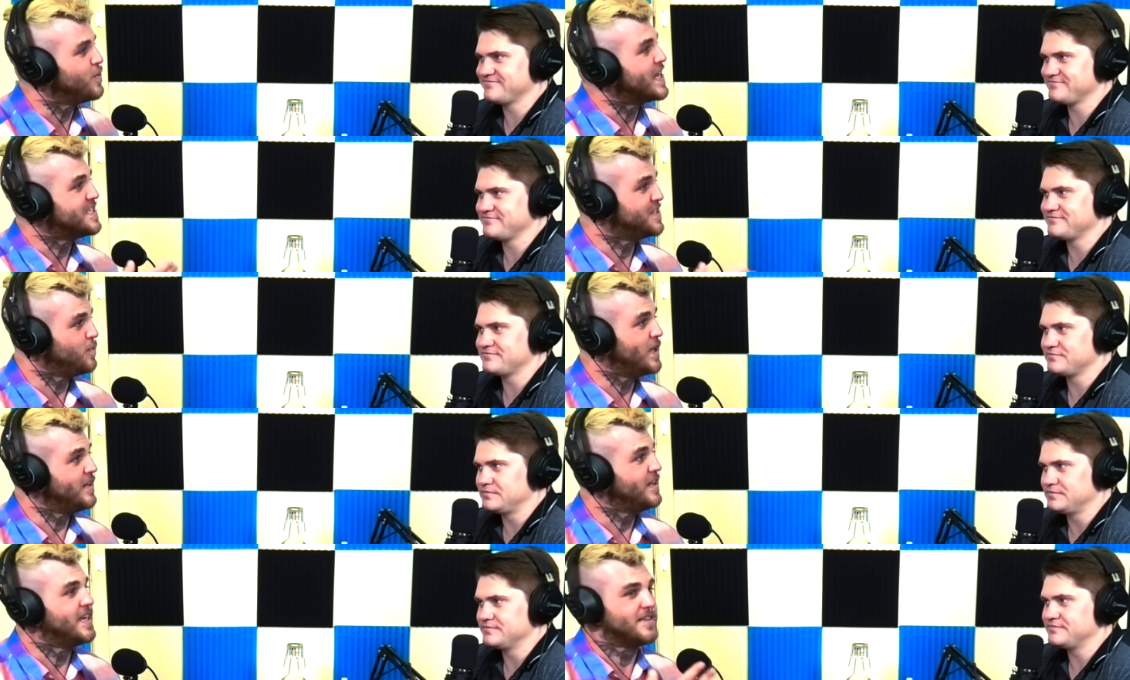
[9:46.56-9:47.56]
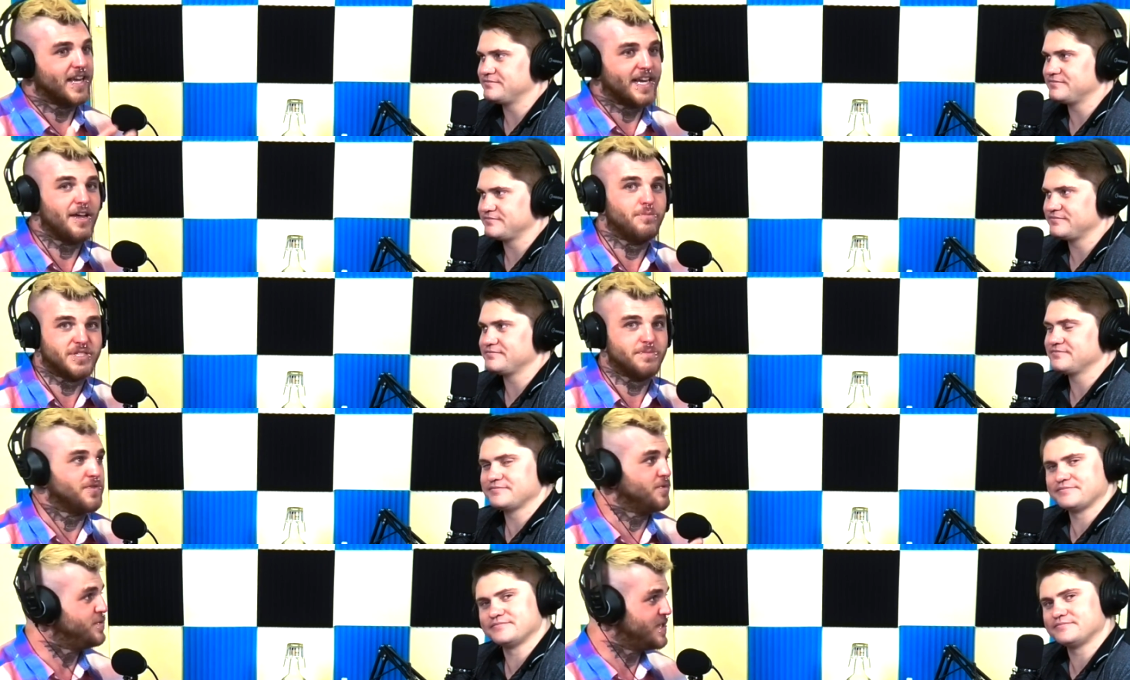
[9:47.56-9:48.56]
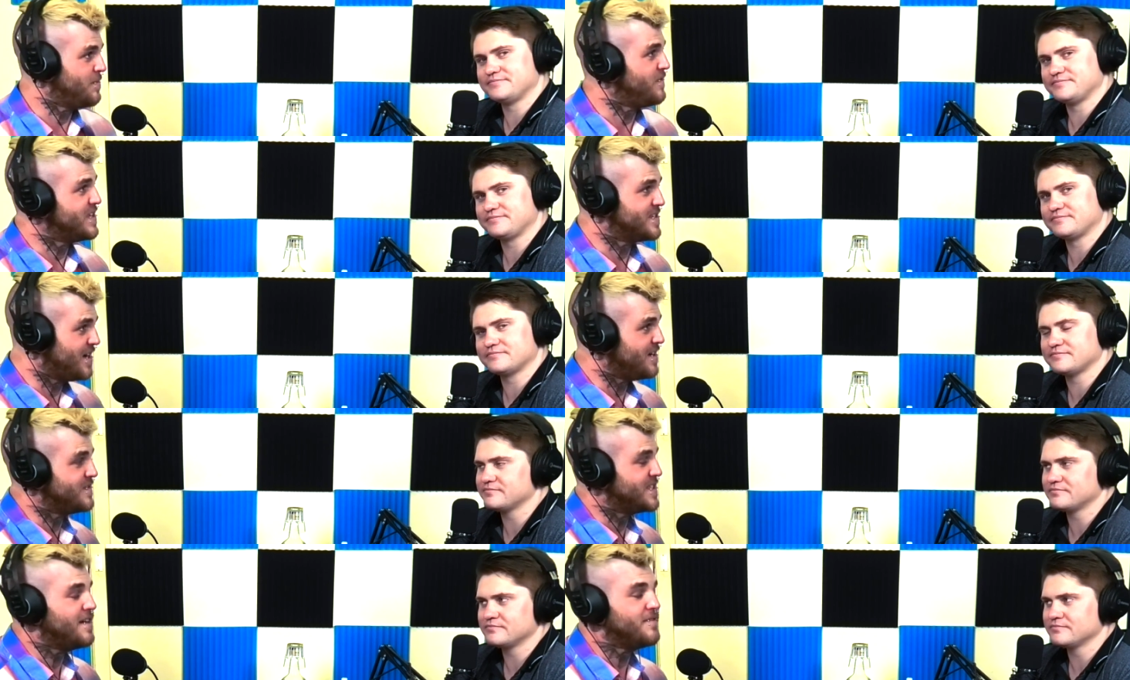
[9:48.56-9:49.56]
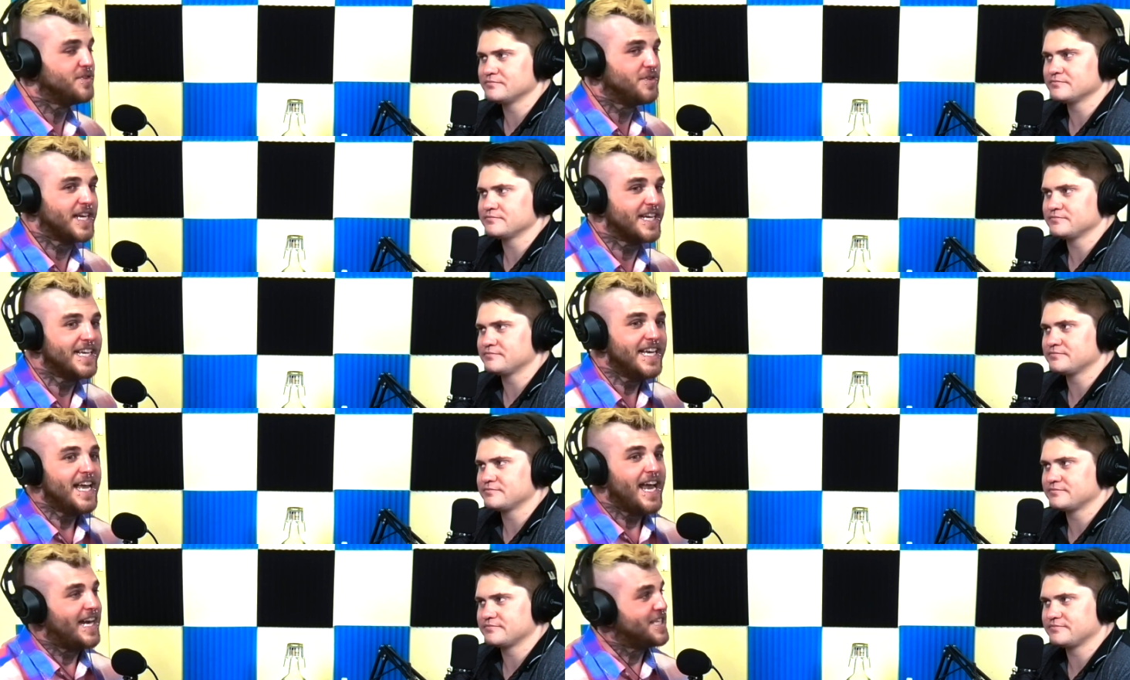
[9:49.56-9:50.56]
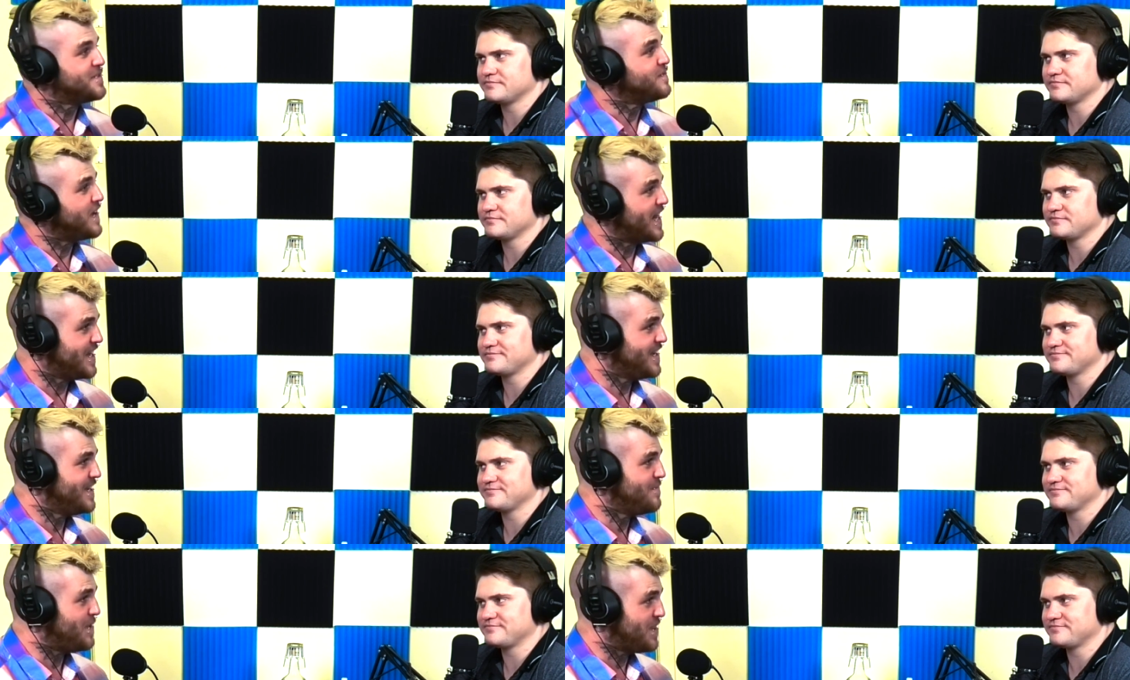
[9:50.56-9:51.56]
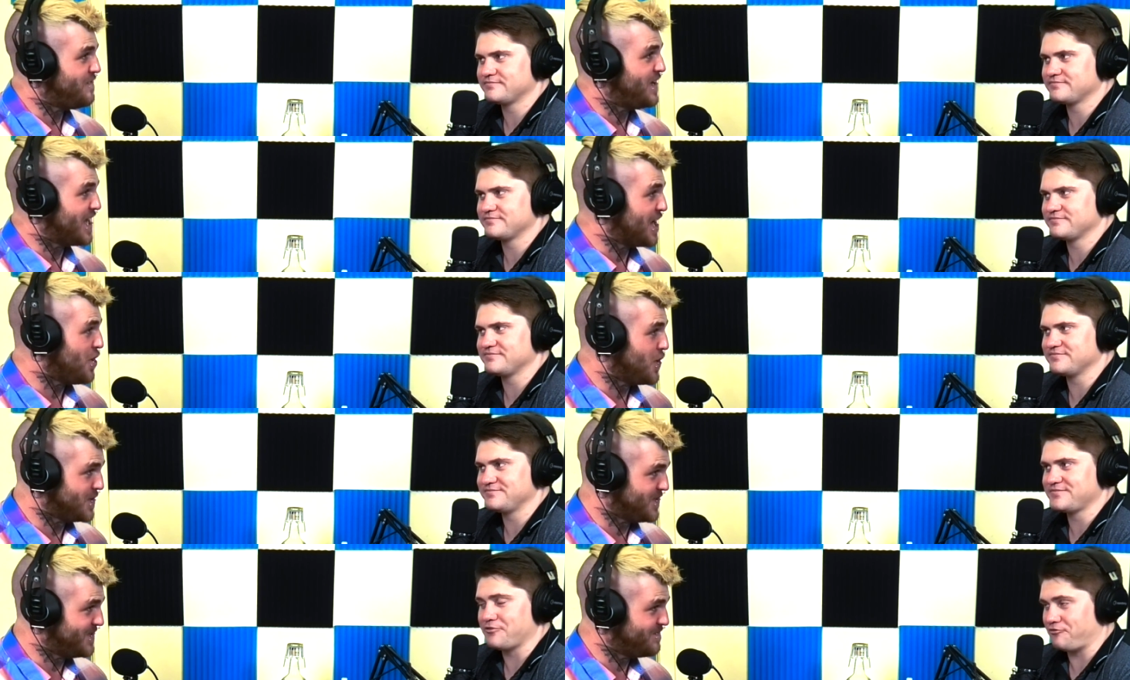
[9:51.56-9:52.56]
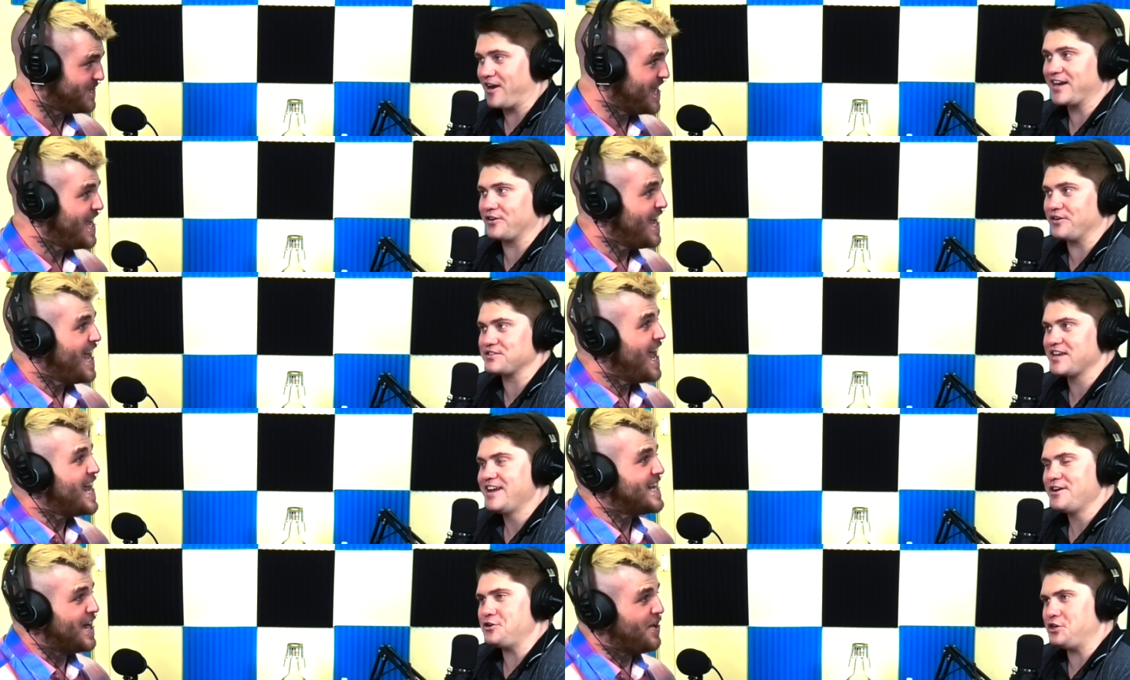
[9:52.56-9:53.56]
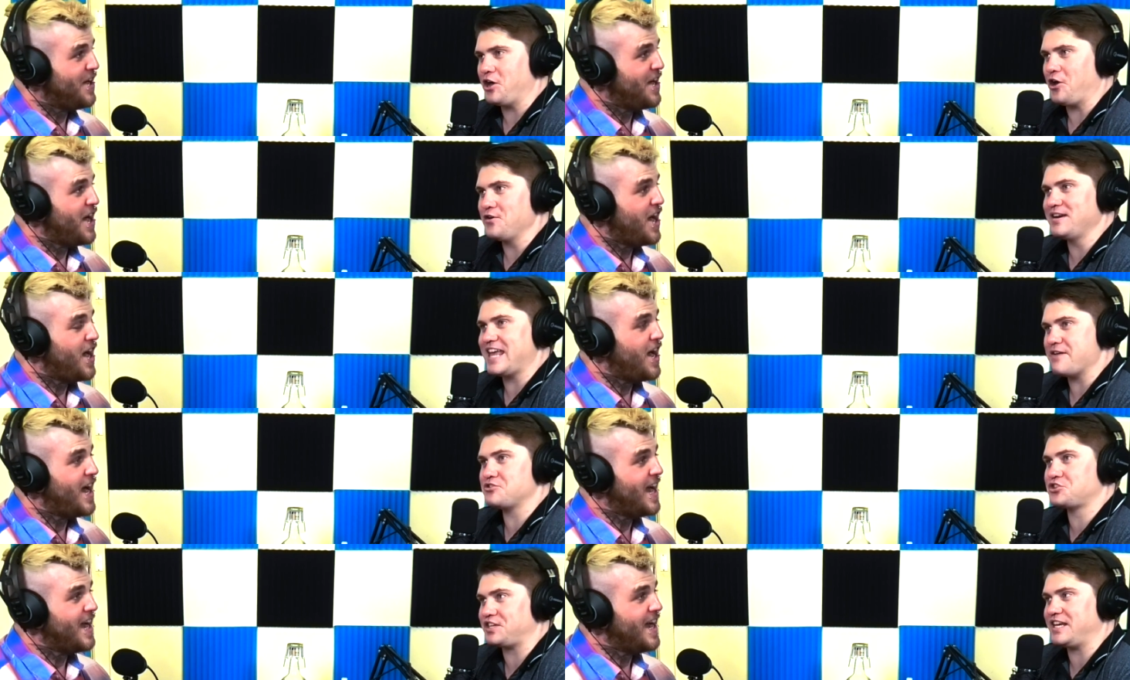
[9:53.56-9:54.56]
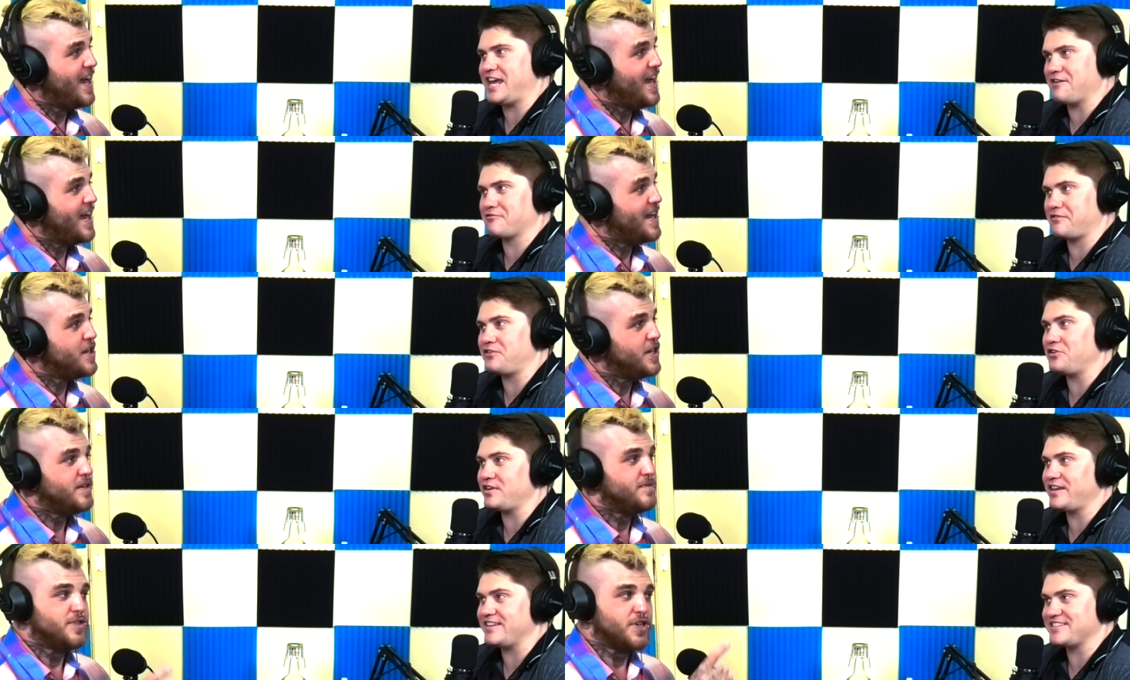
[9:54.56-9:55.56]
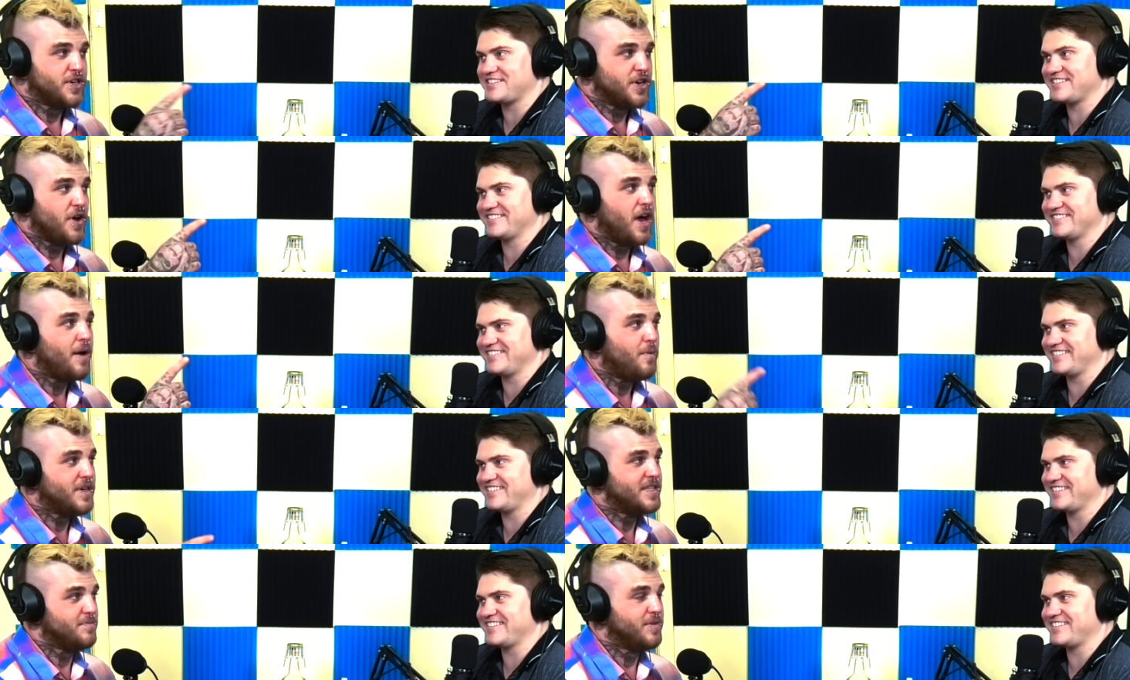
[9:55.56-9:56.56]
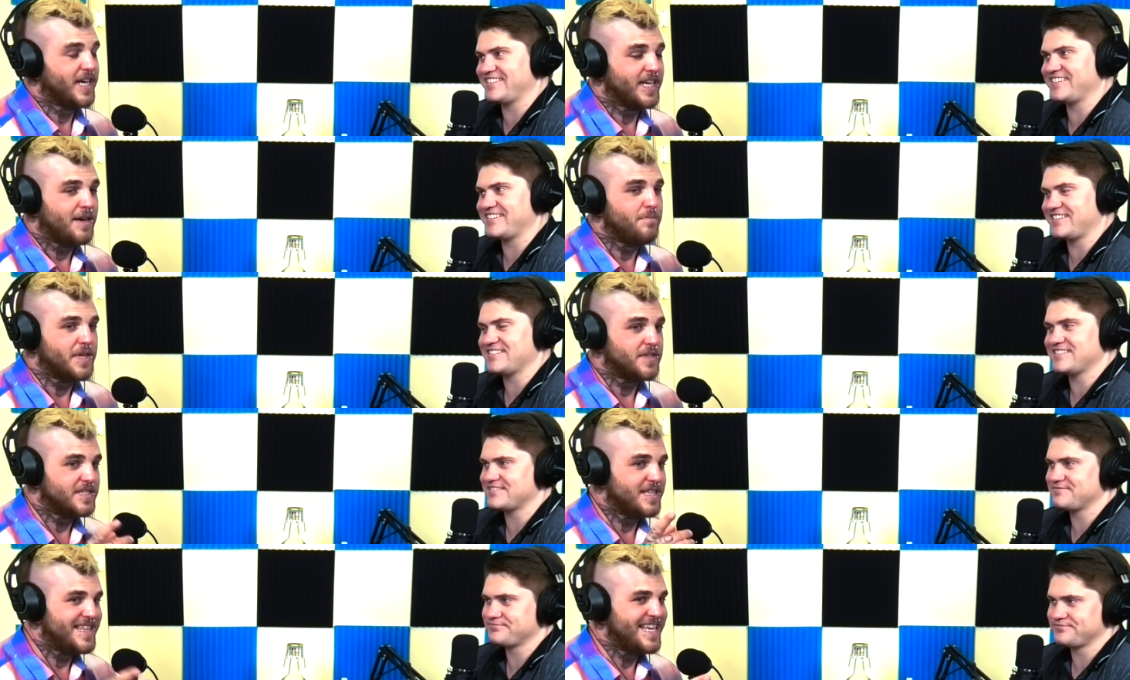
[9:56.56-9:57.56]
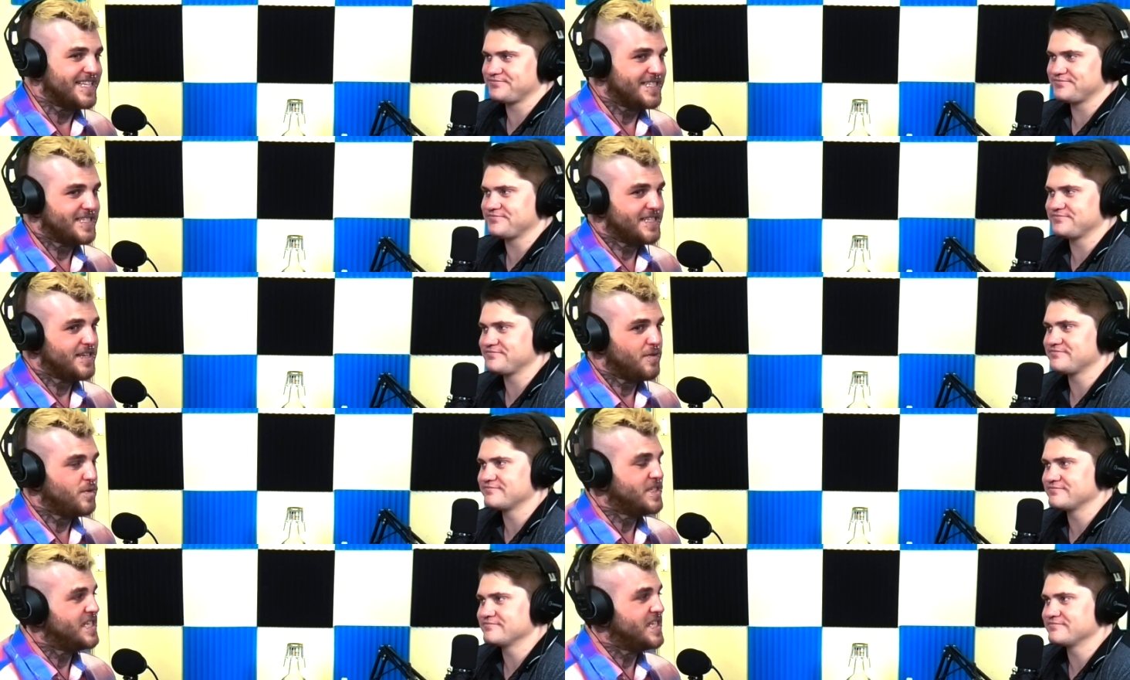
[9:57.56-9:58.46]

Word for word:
Speaker 1: reads the will and like helps them through some of this kind of stuff and all that, and it's Frank motherfucking Oz.
Speaker 2: Frank Oz. Now, who you only ever I, see every few years. No, no,
Speaker 1: no. I wanted to bring it up because this was